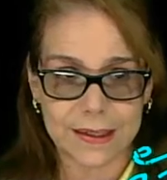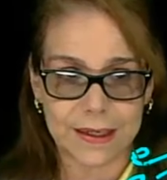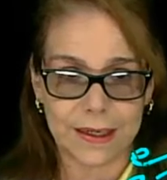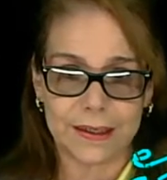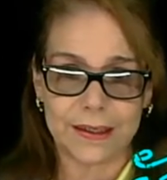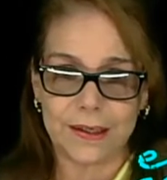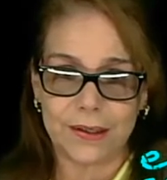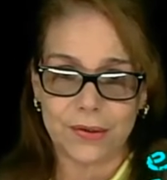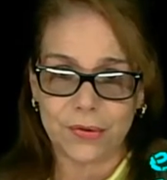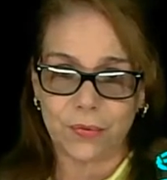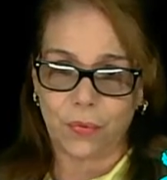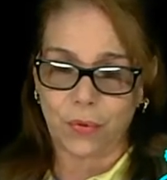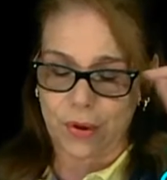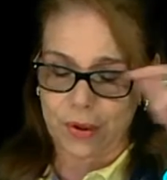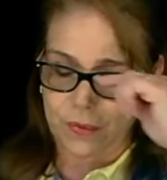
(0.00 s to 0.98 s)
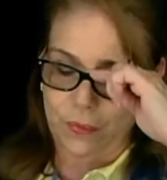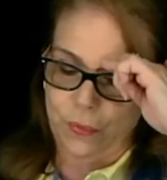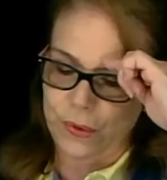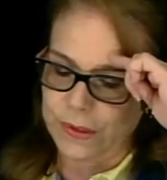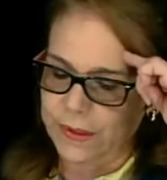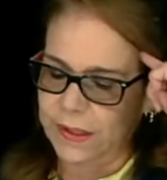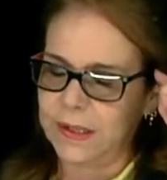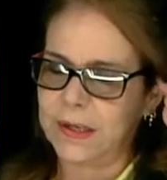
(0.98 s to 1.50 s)
I need to work
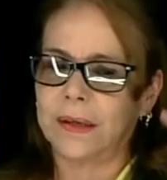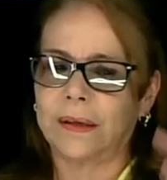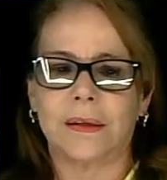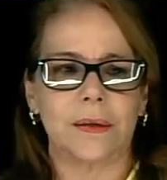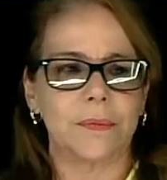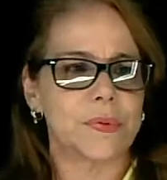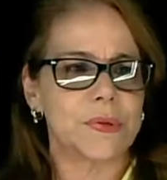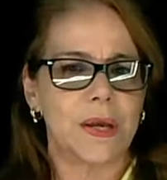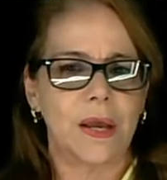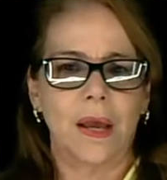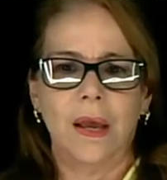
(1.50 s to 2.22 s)
with the eclipse.